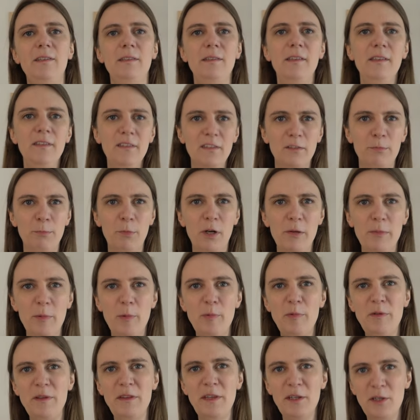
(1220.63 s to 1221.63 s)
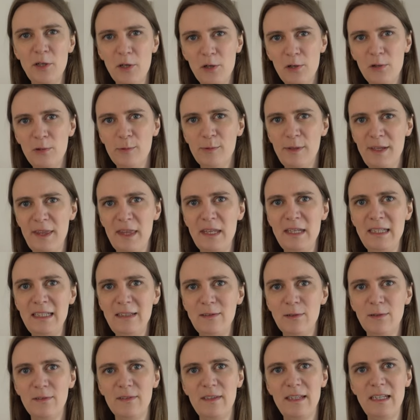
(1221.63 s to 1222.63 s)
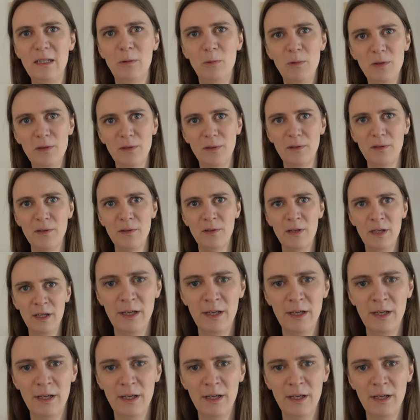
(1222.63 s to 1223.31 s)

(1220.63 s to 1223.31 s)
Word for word: this is probably the door where they need to say a word.